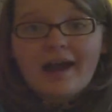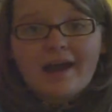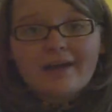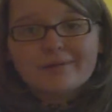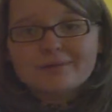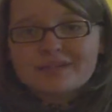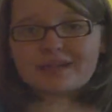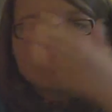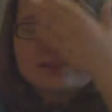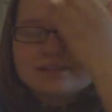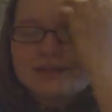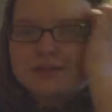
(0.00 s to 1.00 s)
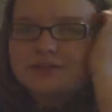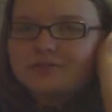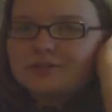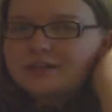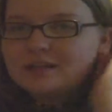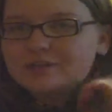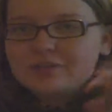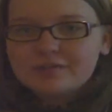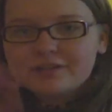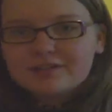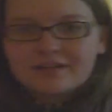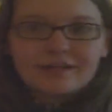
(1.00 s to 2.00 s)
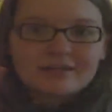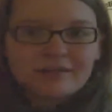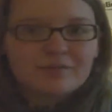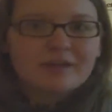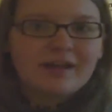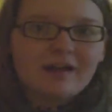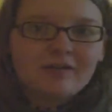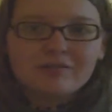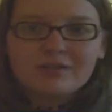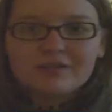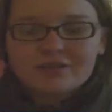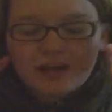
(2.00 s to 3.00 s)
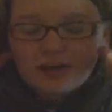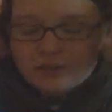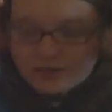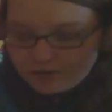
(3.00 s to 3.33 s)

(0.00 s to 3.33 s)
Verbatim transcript: I was at this like living history site that we have in town